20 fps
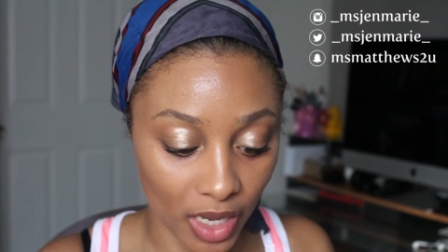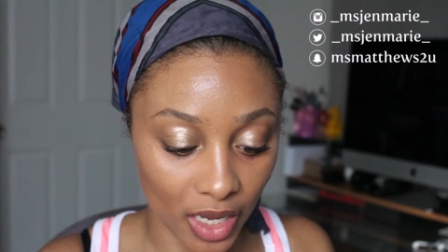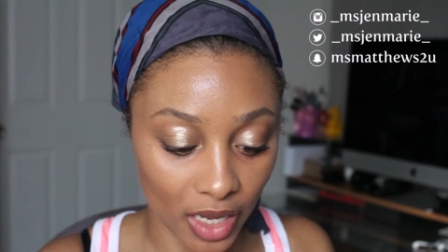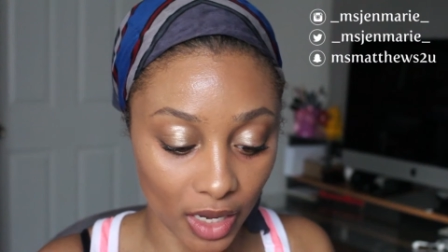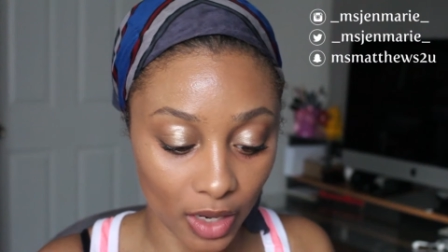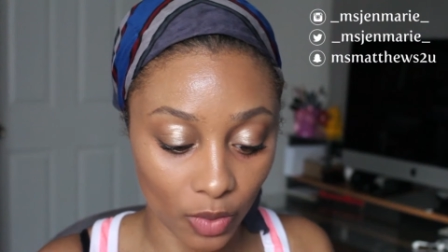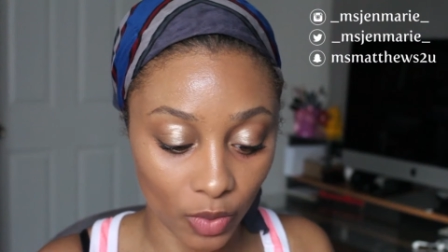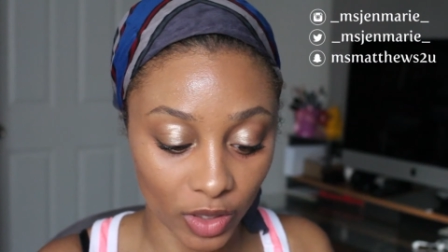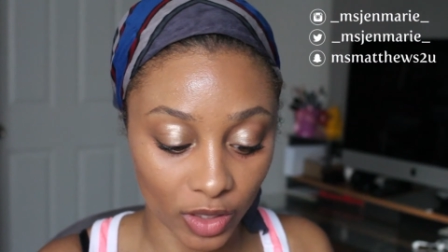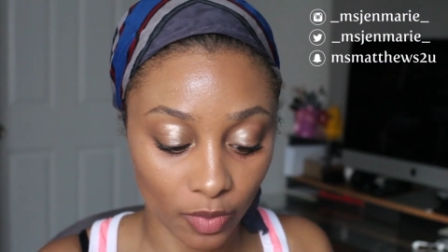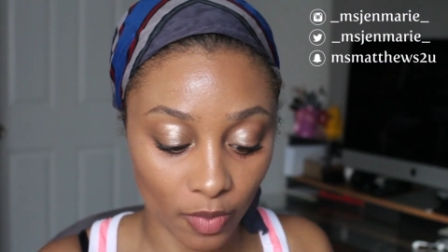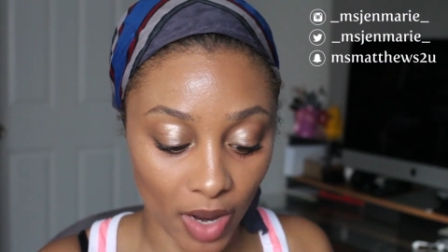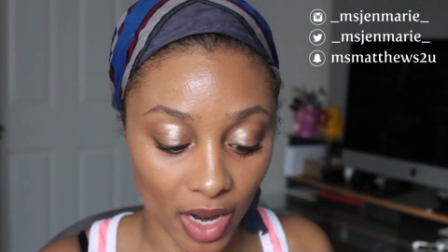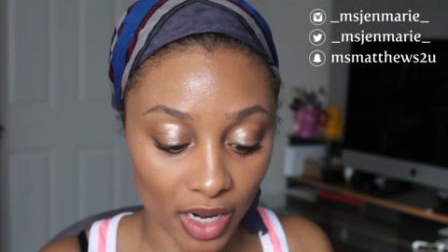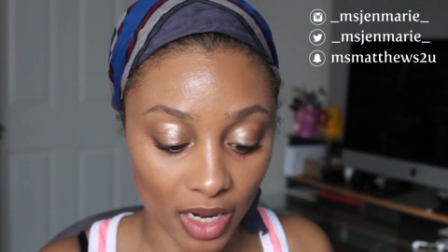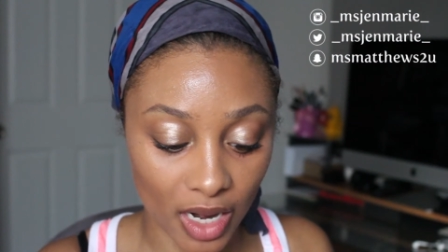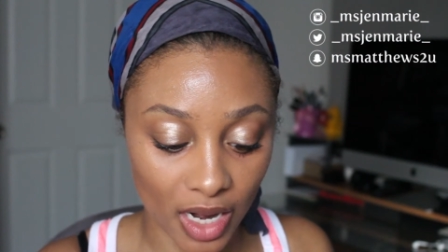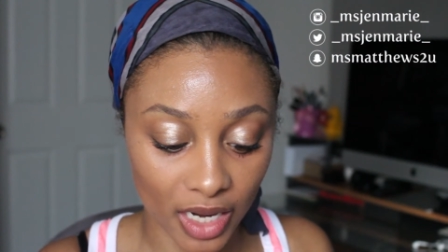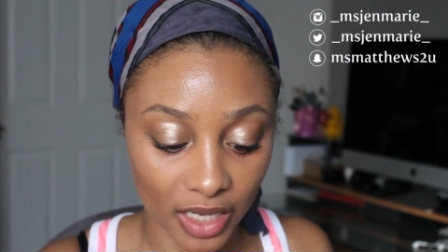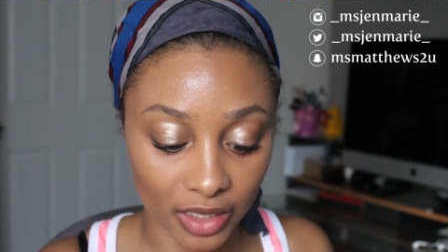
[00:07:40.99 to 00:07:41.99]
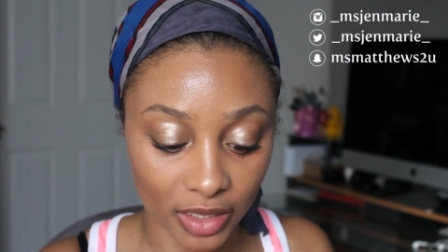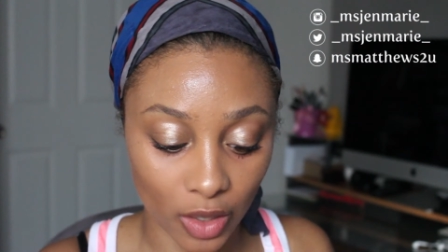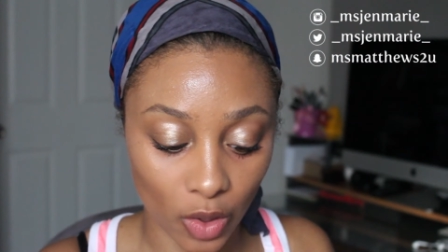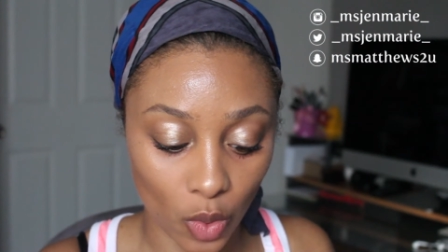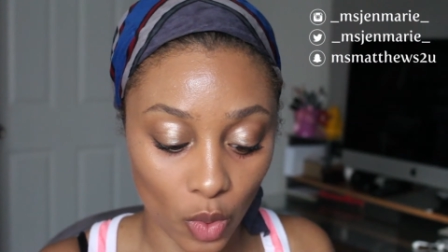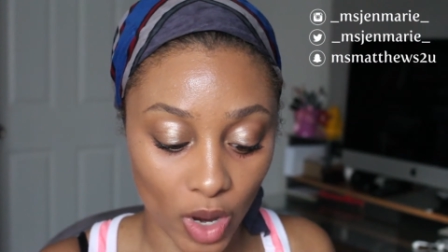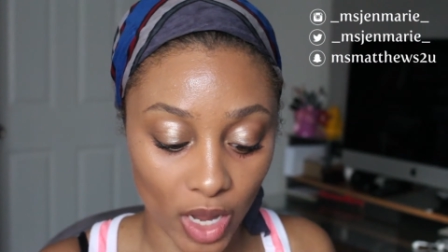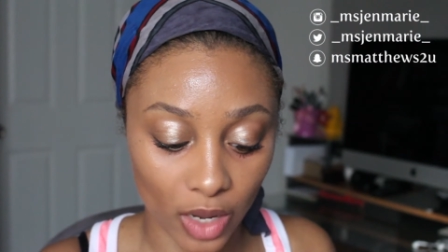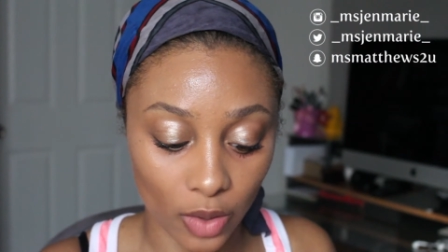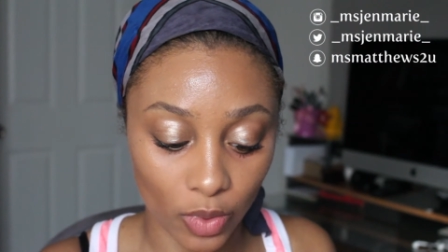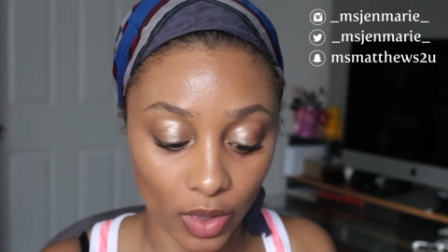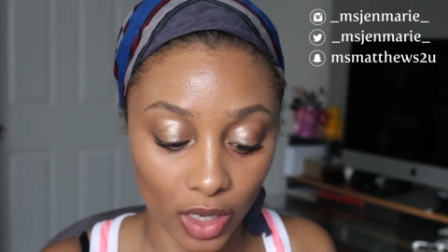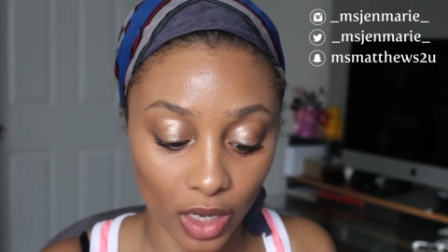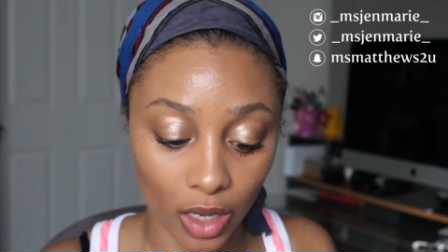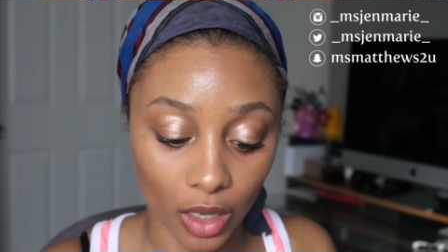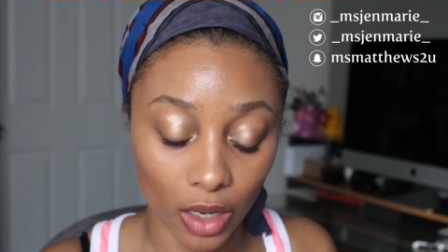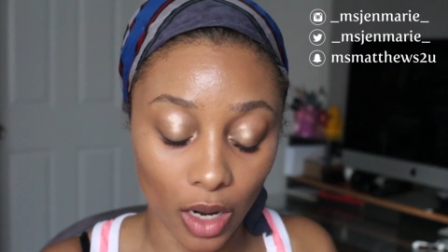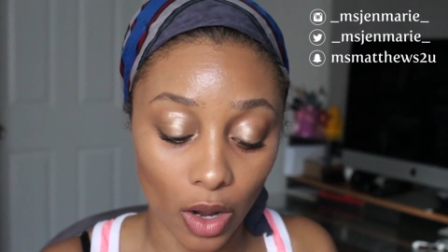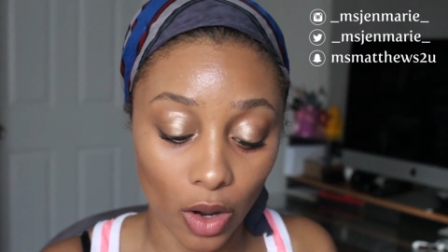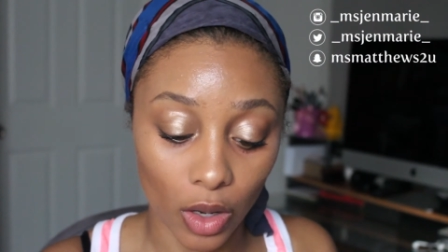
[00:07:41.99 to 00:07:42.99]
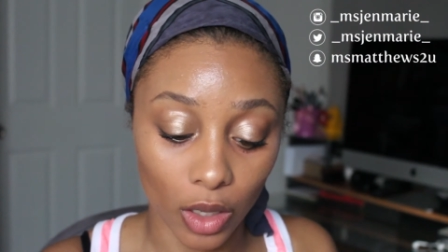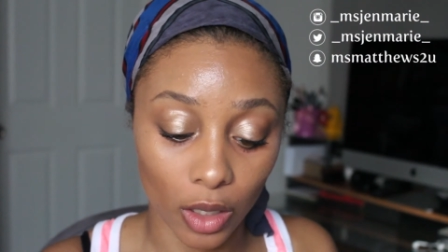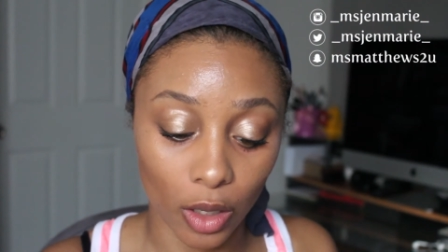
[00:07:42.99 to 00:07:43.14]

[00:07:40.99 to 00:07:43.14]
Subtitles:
in with my NYX Away We Glow